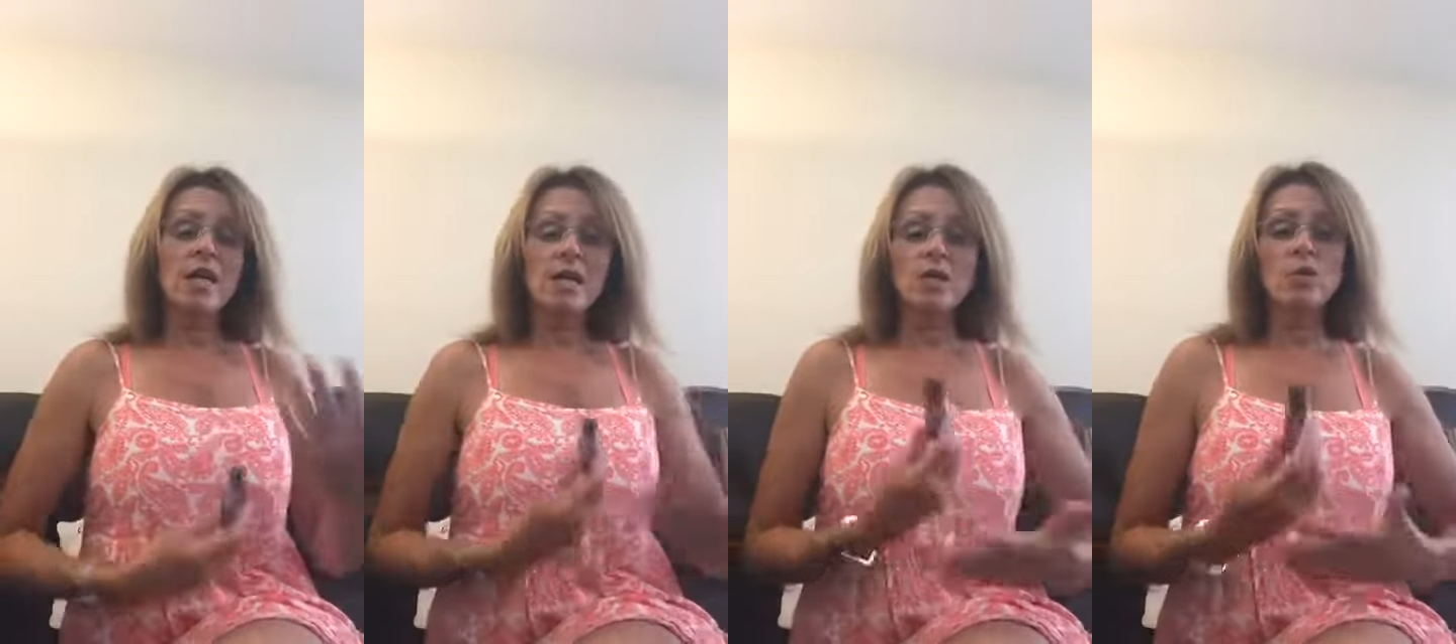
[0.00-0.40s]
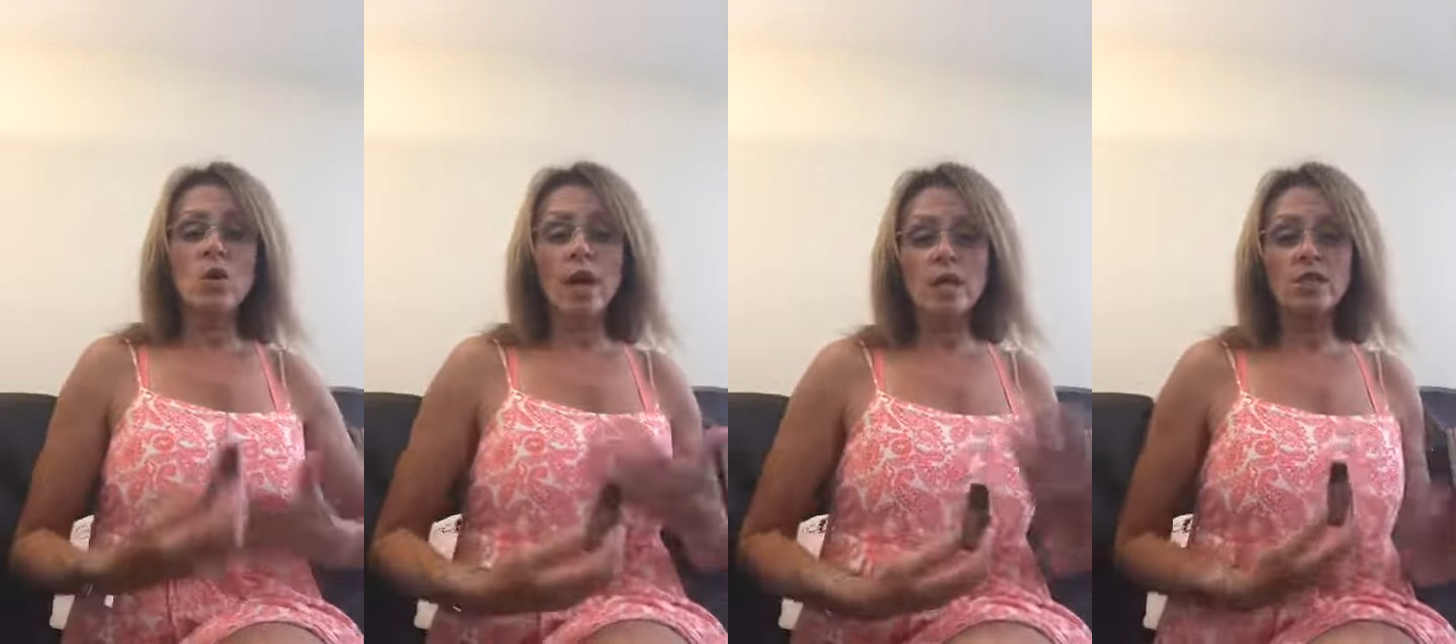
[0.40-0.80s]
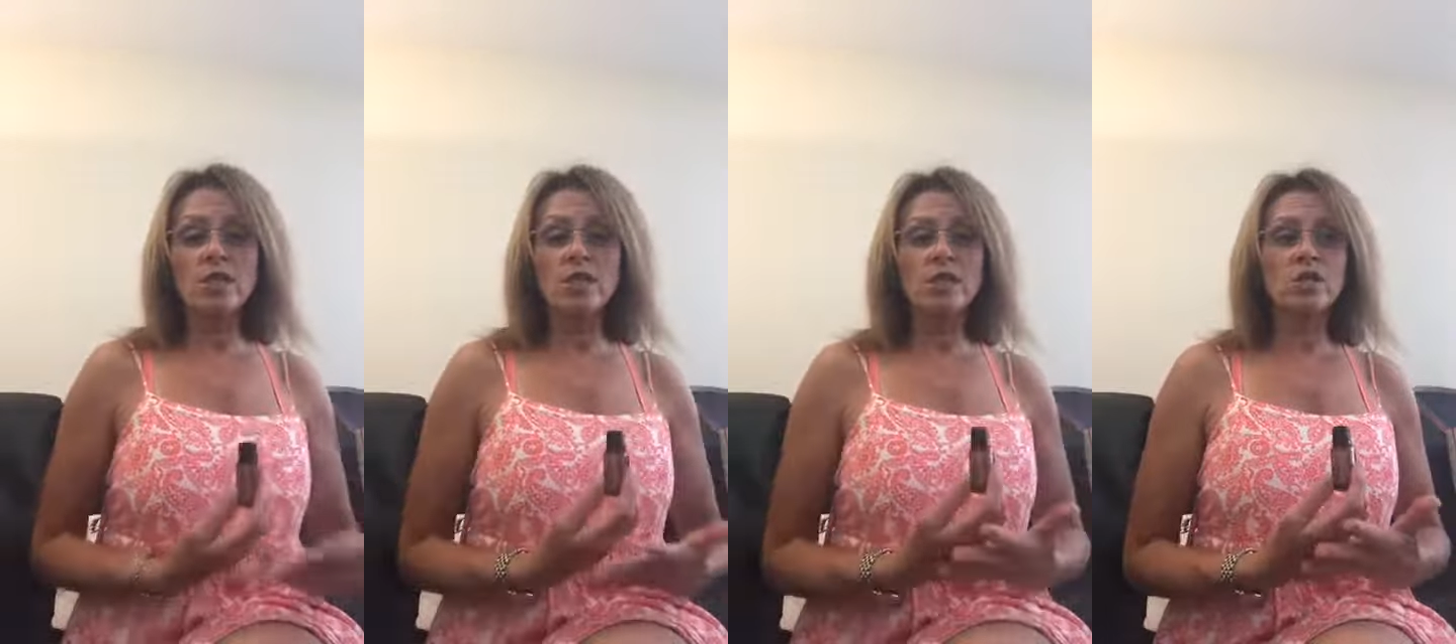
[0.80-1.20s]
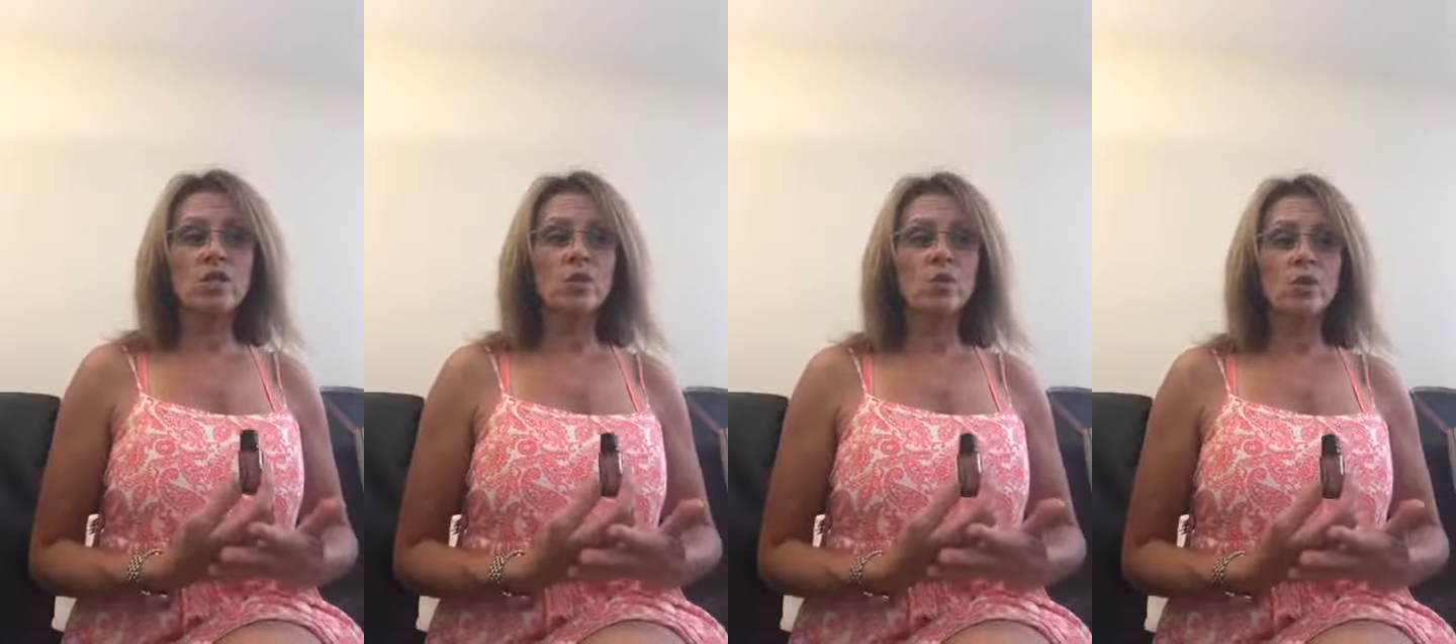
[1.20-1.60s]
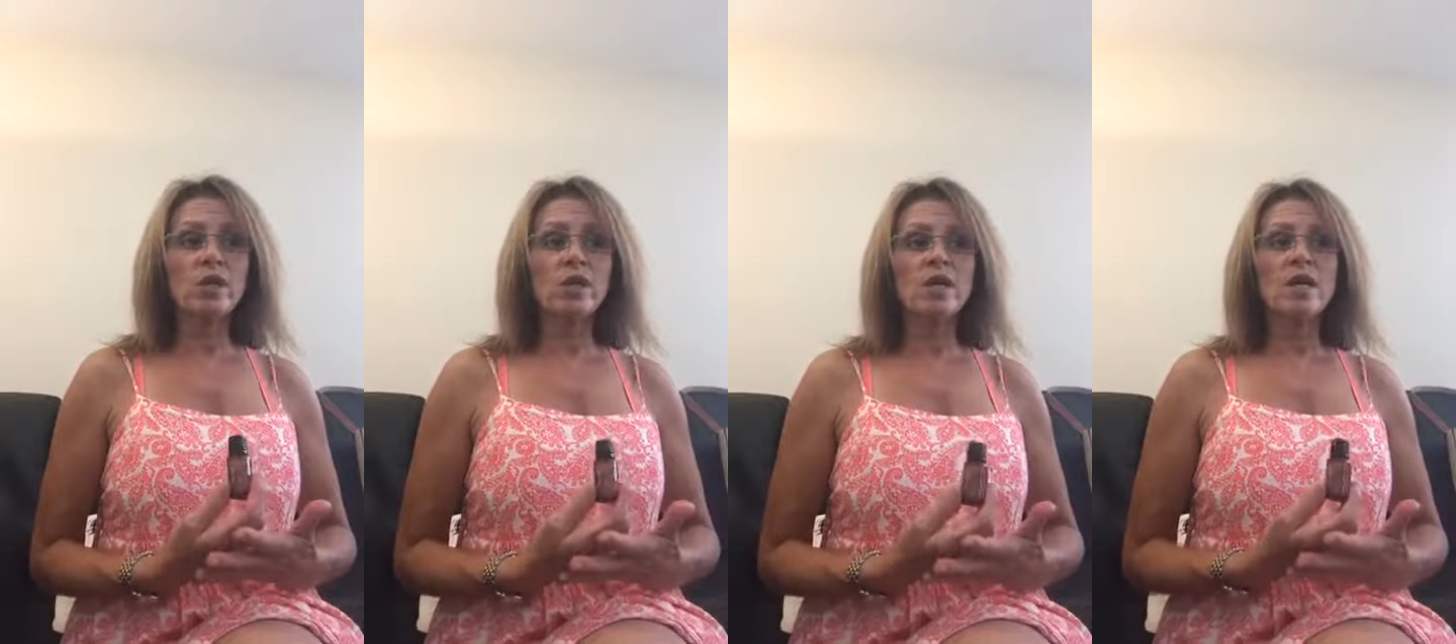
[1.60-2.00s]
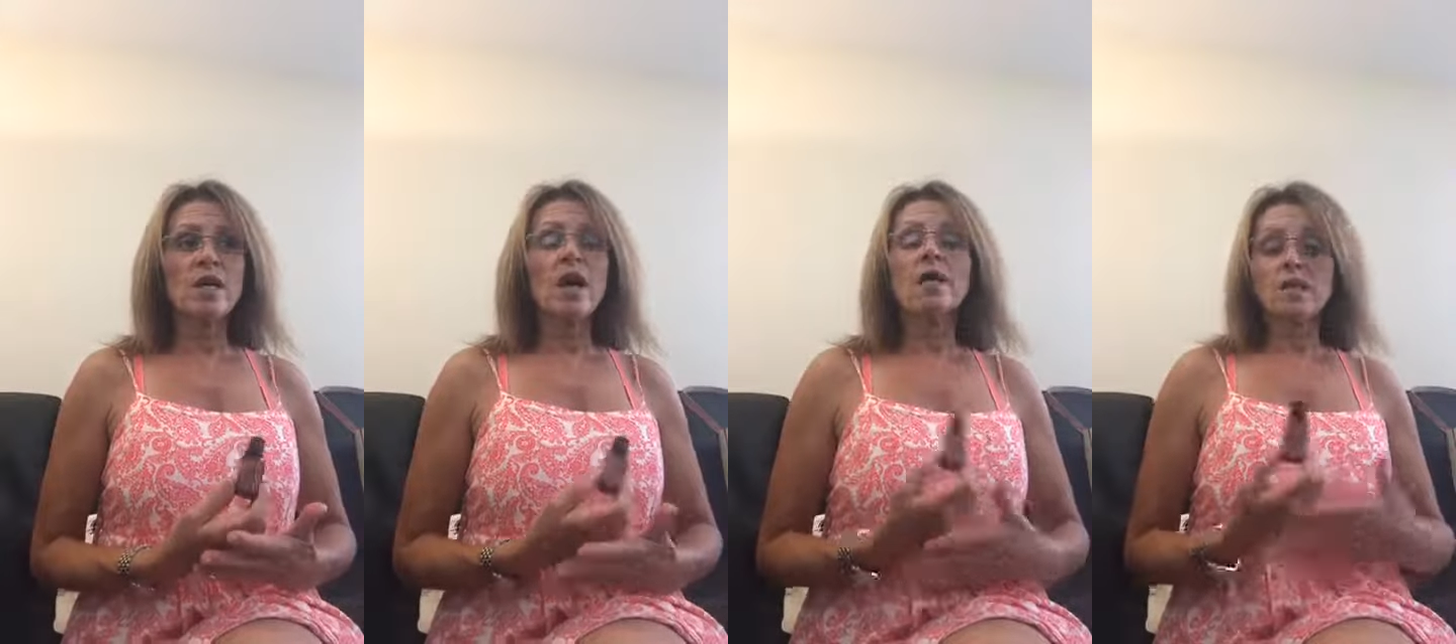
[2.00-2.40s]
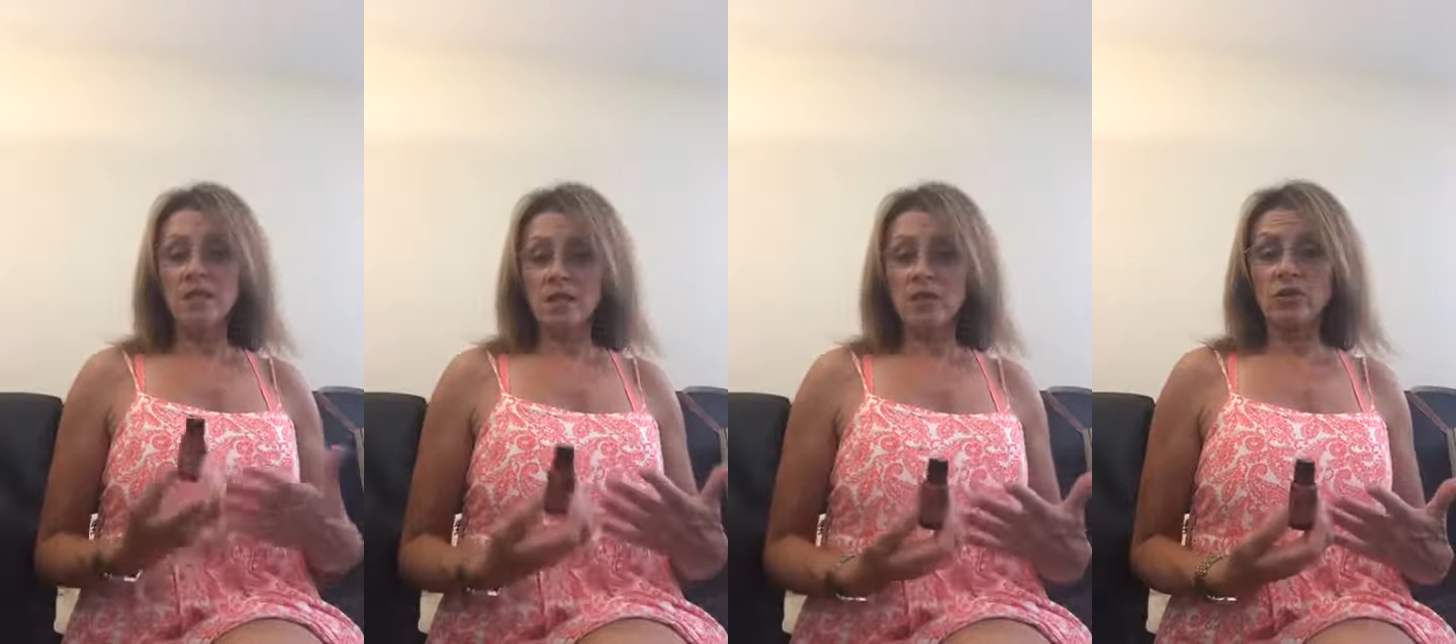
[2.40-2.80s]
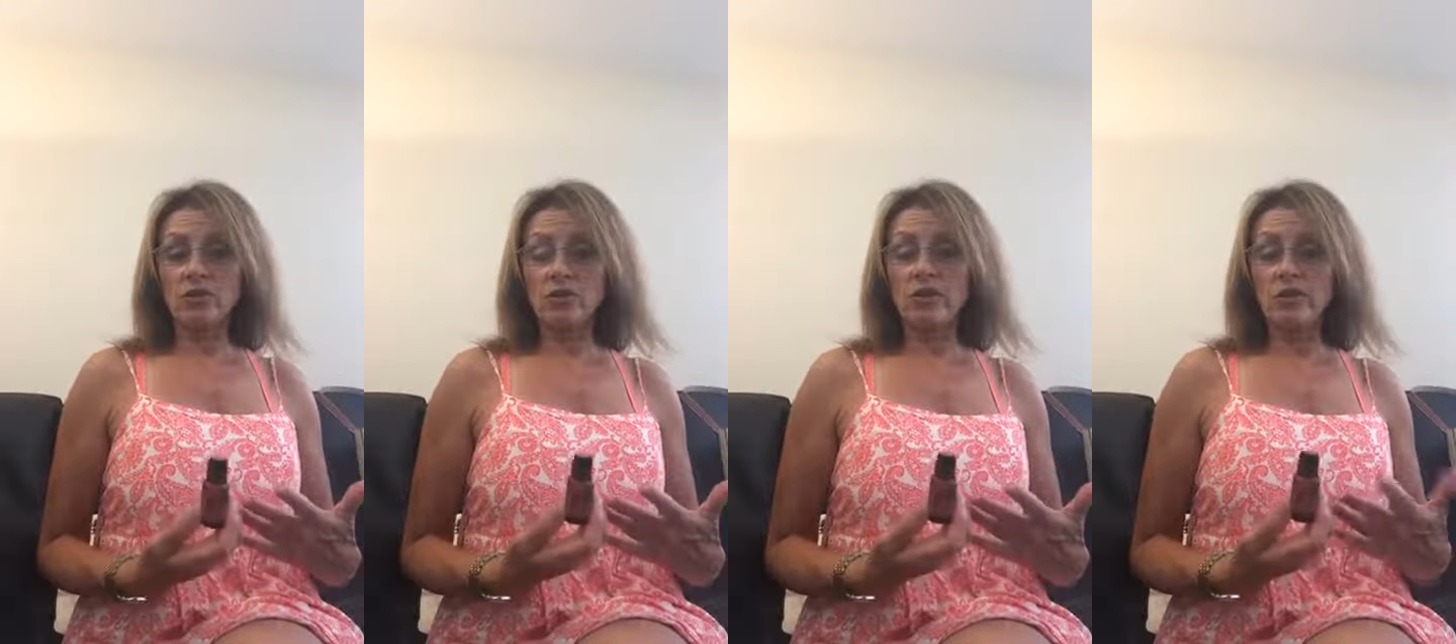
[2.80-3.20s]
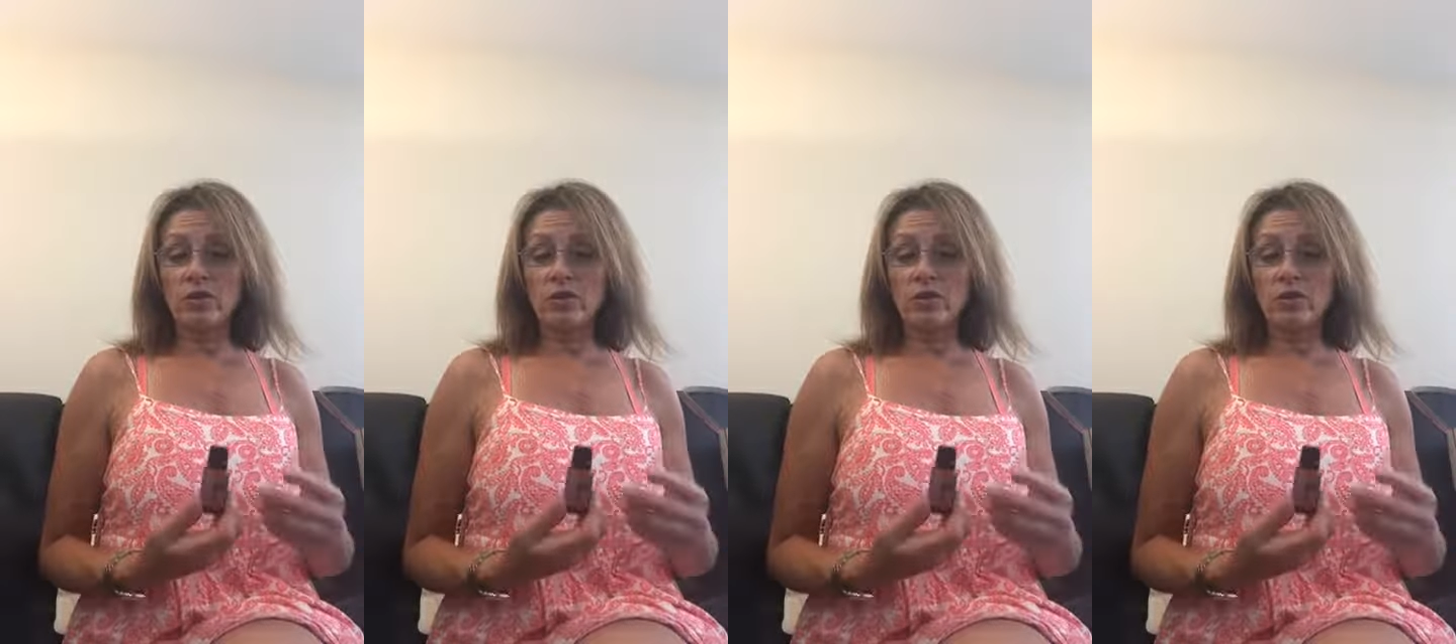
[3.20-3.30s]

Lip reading: and it will actually start working on a cellular level,